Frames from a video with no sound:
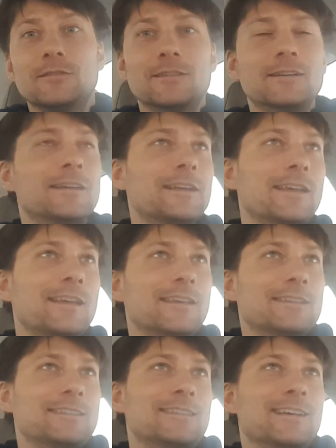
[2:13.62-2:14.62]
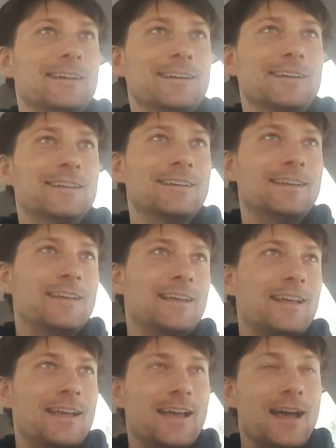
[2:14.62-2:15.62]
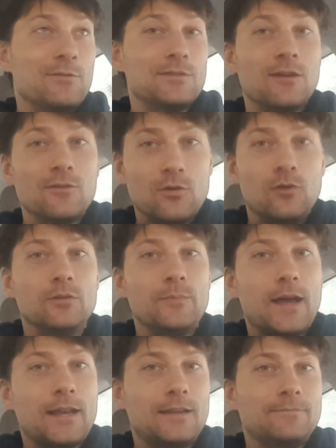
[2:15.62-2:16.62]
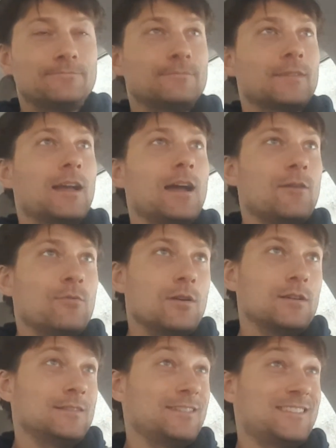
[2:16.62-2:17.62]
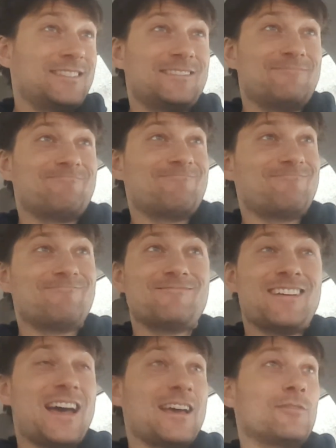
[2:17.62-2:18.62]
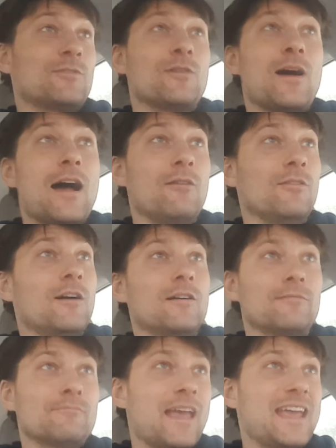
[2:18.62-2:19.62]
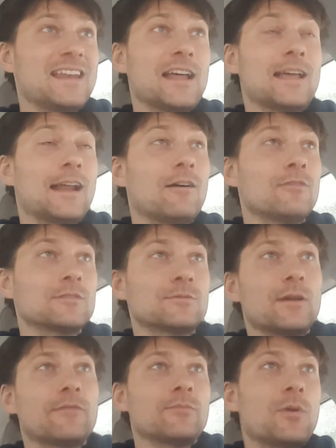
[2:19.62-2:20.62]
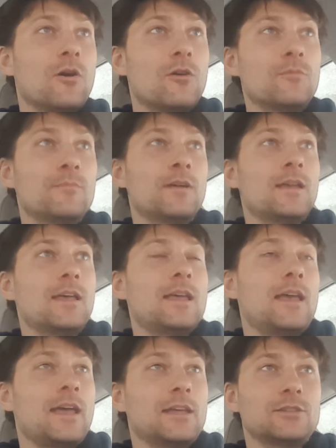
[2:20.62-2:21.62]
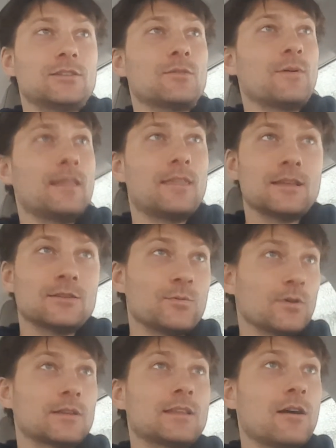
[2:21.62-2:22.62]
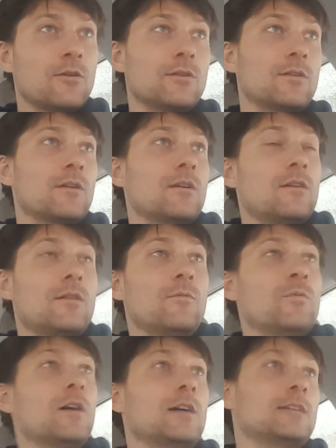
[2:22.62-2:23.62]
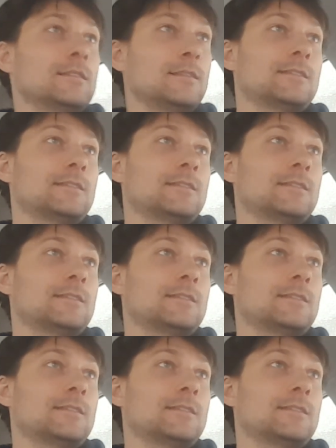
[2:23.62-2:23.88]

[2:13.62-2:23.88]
is uh, I was out gold mining. I was, I don't know how long, eight, nine hours away from home. And just the way things worked out was